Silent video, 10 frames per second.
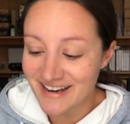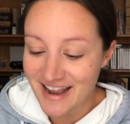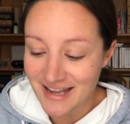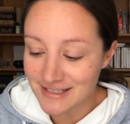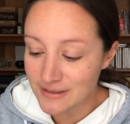
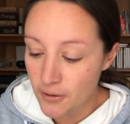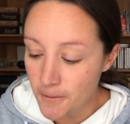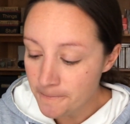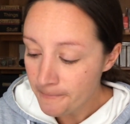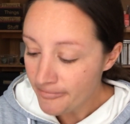and so
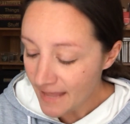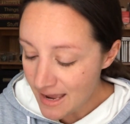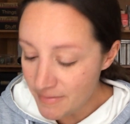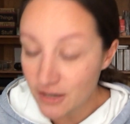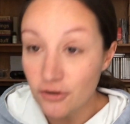I
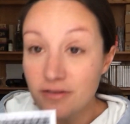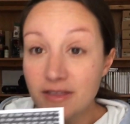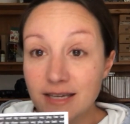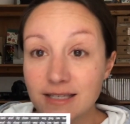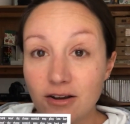made her
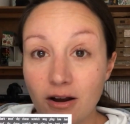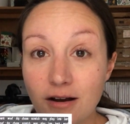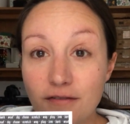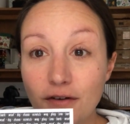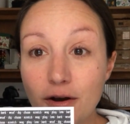this card
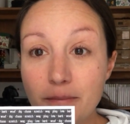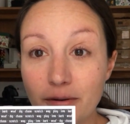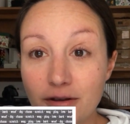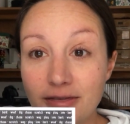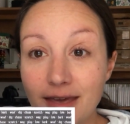for her
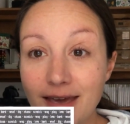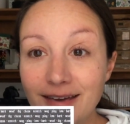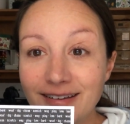birthday.